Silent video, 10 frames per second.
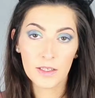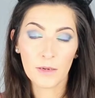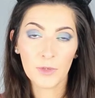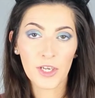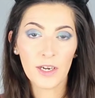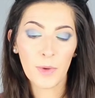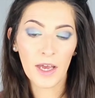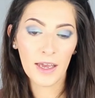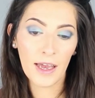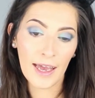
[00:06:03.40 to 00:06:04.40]
So I'm just going to
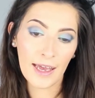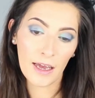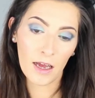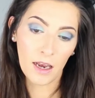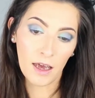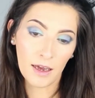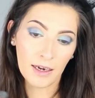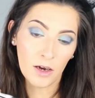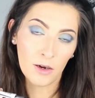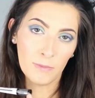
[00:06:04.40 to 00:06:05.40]
apply a
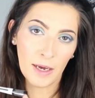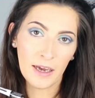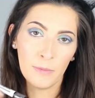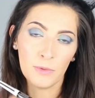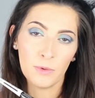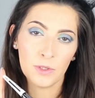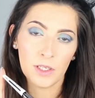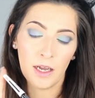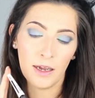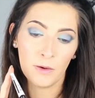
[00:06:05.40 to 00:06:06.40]
line on my upper
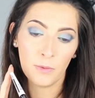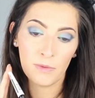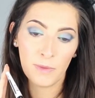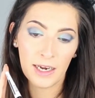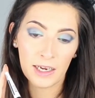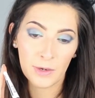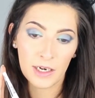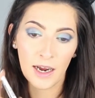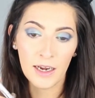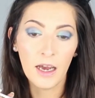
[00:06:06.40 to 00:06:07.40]
waterline with my
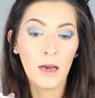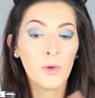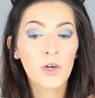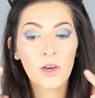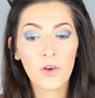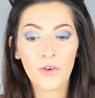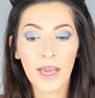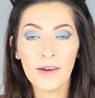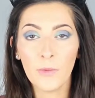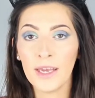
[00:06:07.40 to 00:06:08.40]
liquid liner. I'm not going to
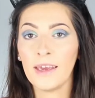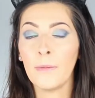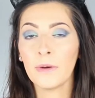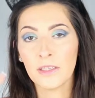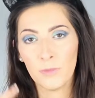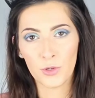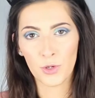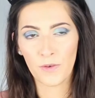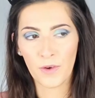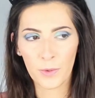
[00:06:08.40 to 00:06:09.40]
create a wing yet because I'm not
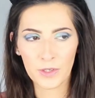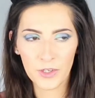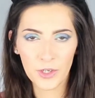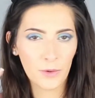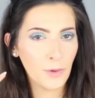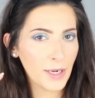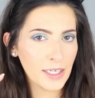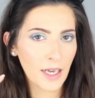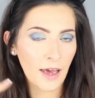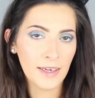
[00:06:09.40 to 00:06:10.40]
sure if I want to do a
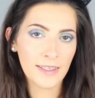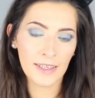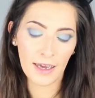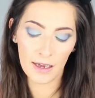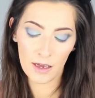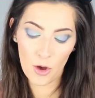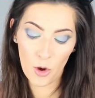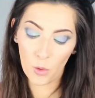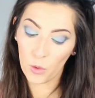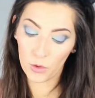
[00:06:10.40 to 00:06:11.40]
winged liner today
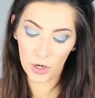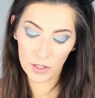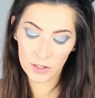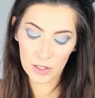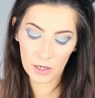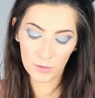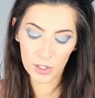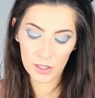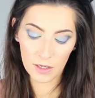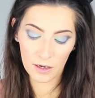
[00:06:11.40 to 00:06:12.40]
or not. So I'm
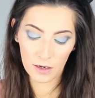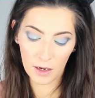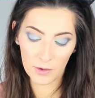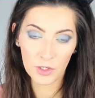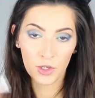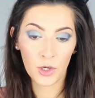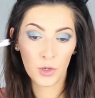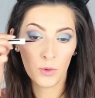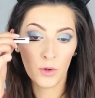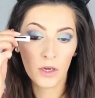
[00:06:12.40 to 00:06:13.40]
just going
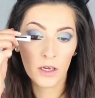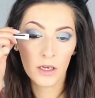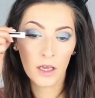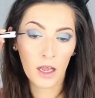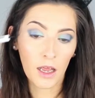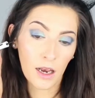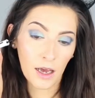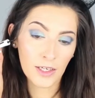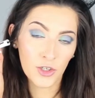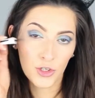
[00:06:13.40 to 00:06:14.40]
to
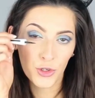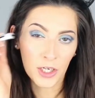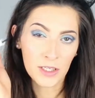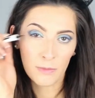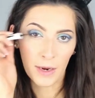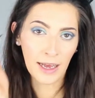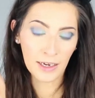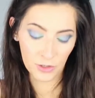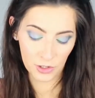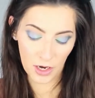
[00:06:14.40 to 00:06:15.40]
align just my
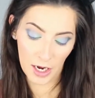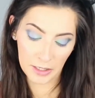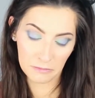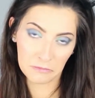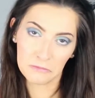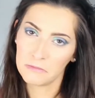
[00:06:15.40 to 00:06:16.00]
lash line.